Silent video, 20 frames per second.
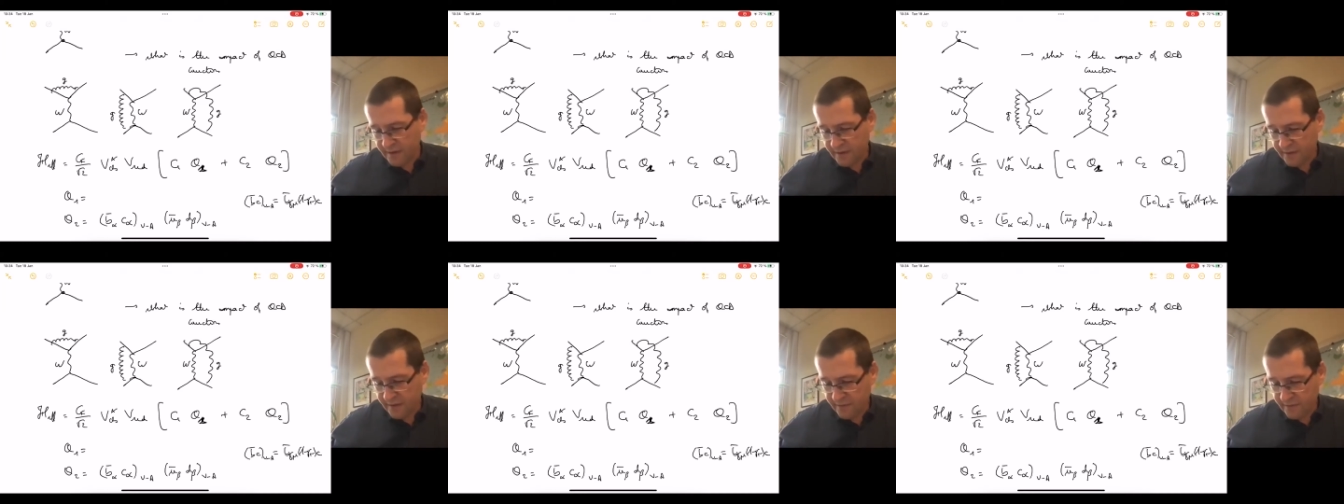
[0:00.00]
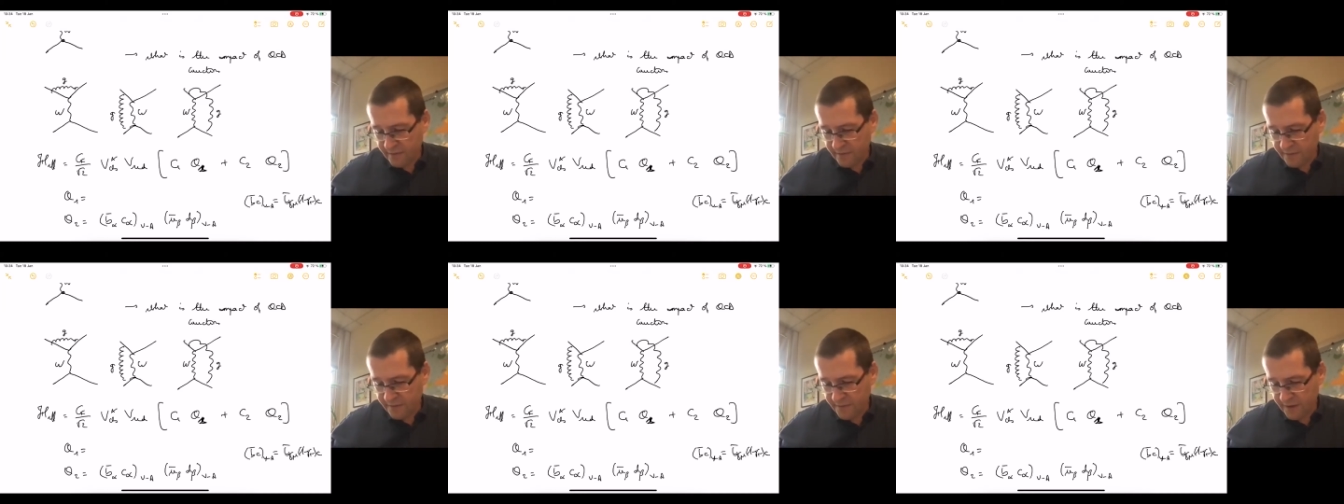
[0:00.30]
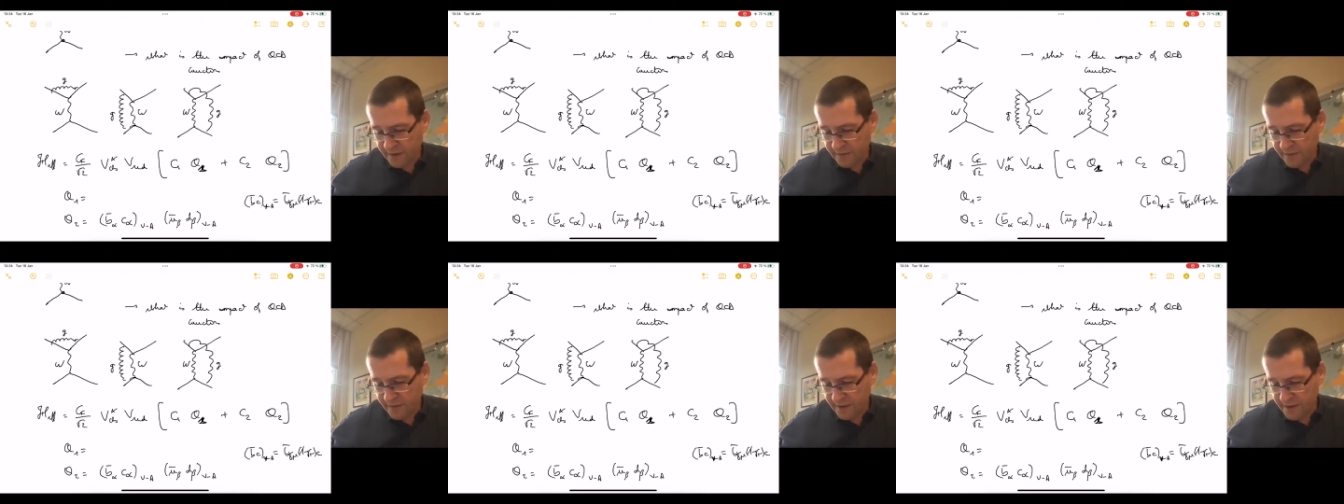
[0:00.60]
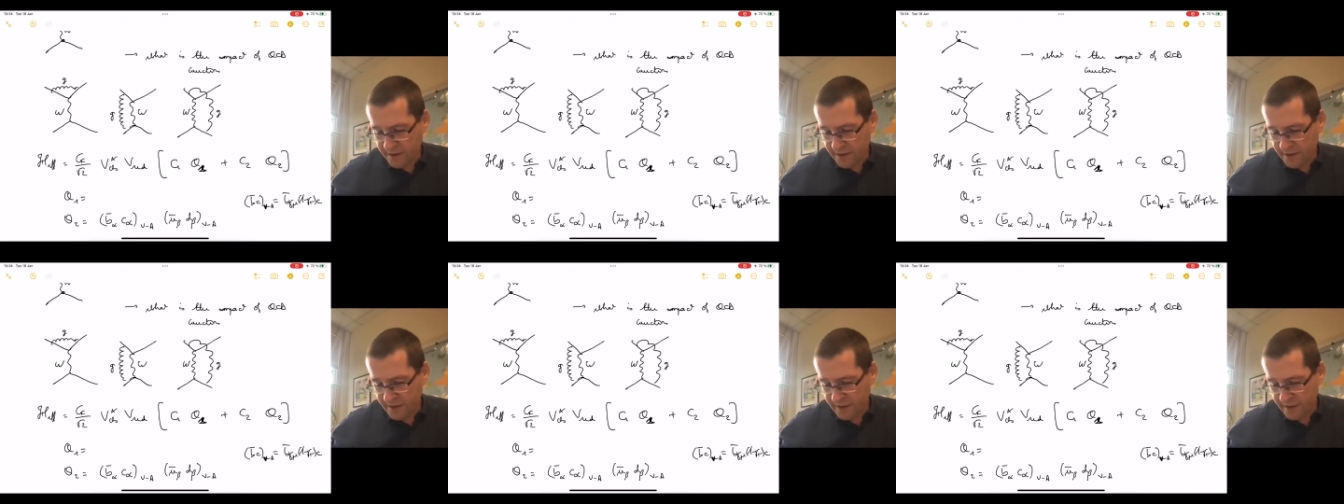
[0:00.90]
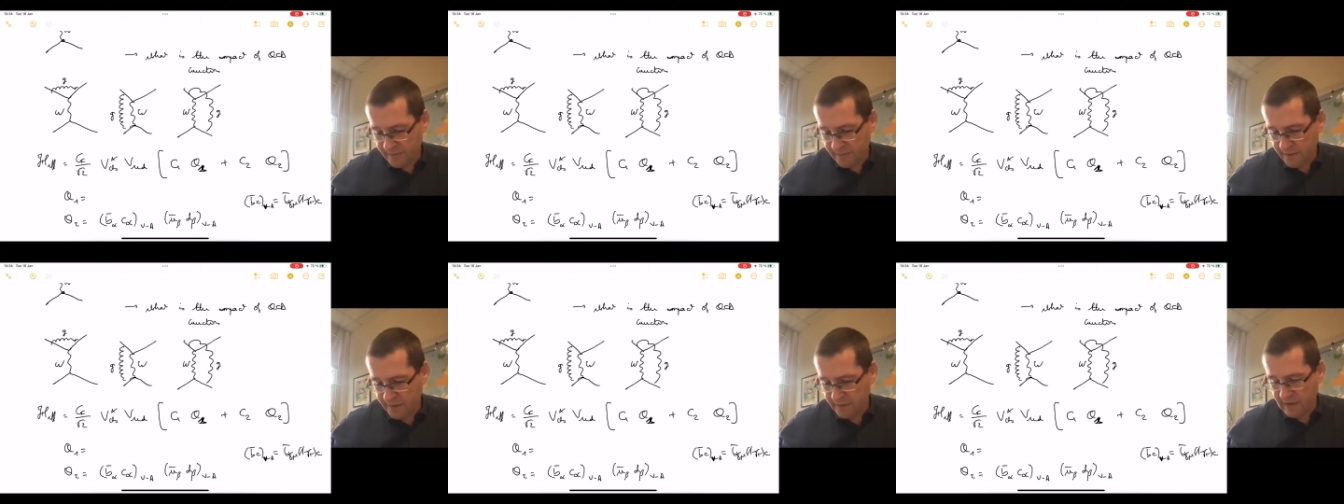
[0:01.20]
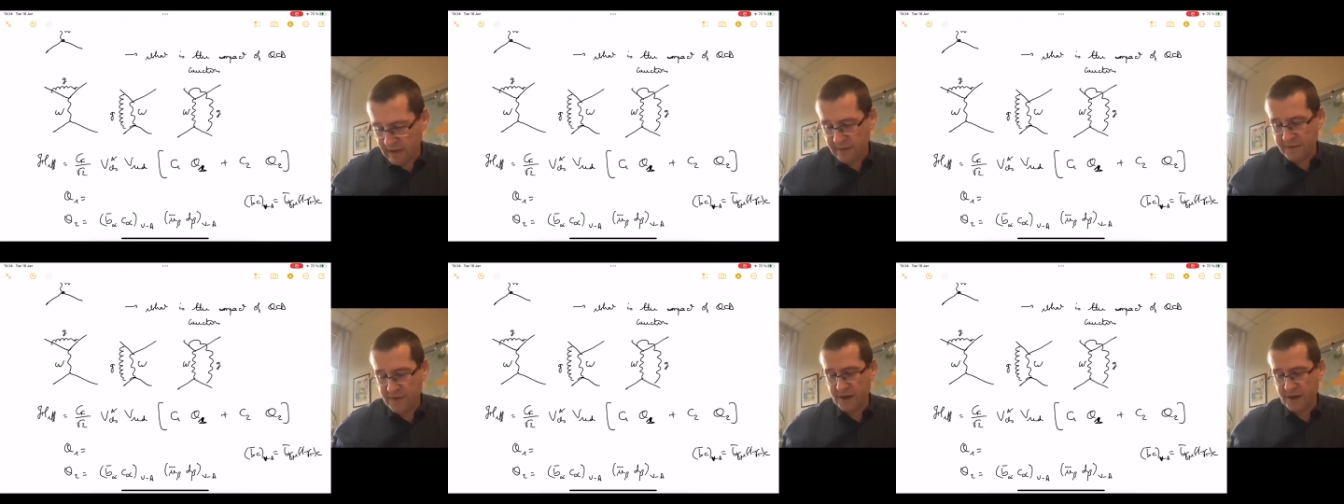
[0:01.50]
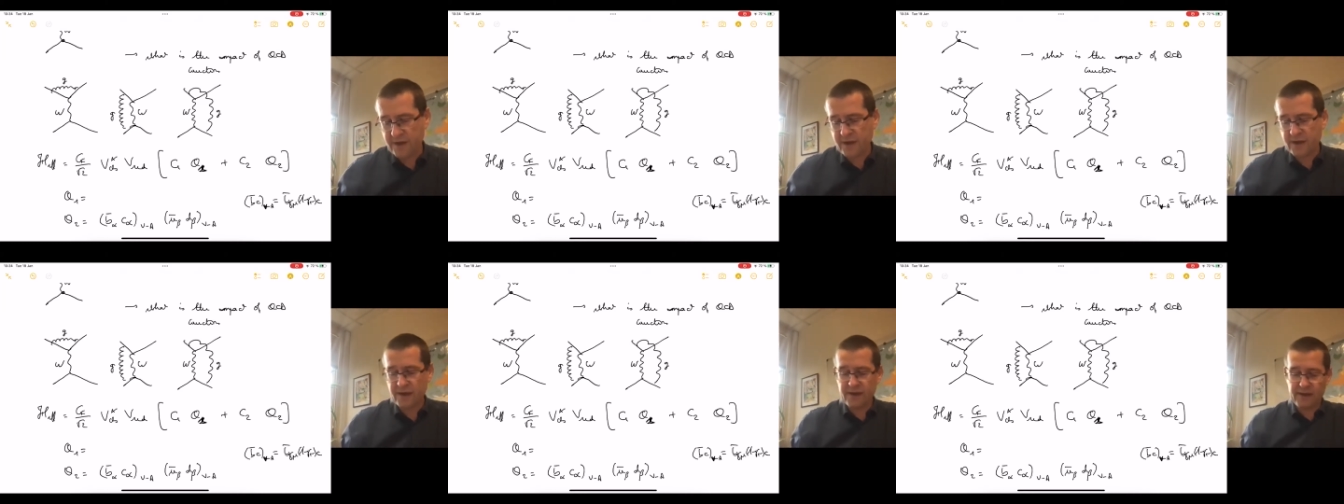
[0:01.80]
of the fact that I've got
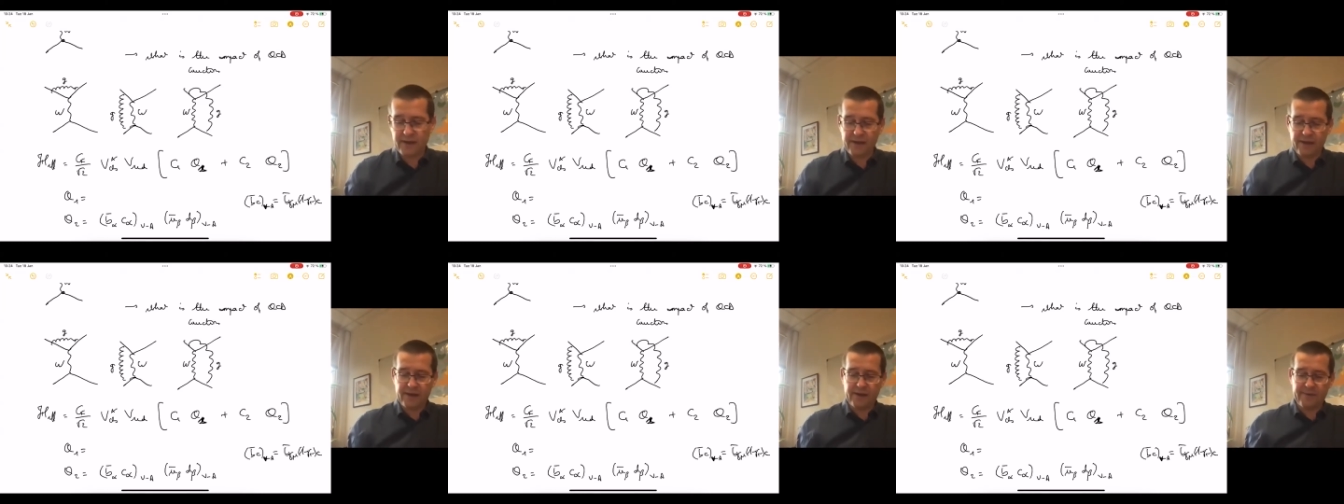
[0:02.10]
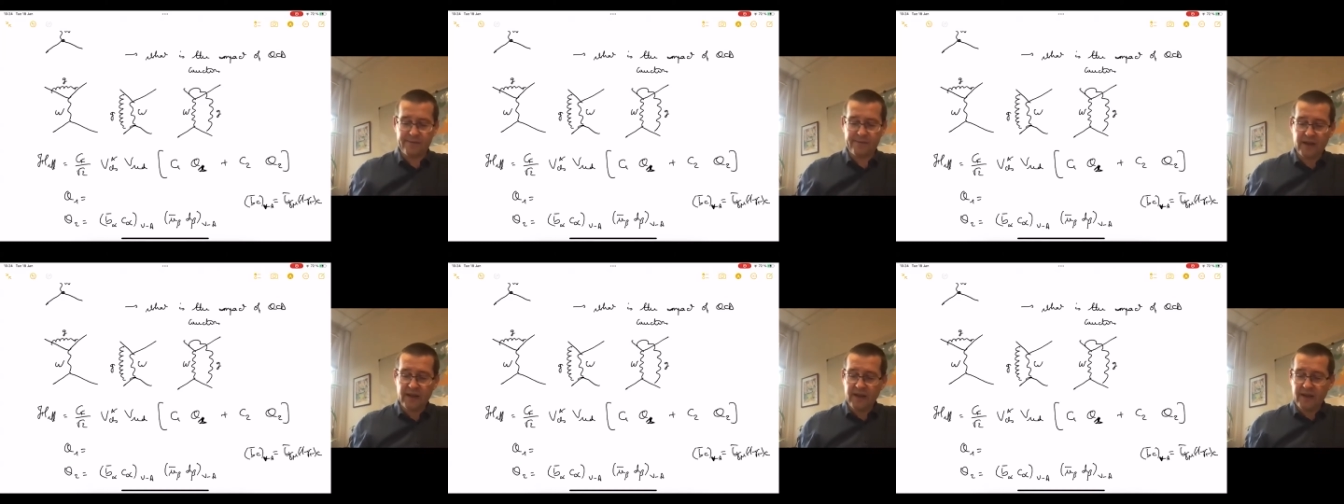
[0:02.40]
left-handed here.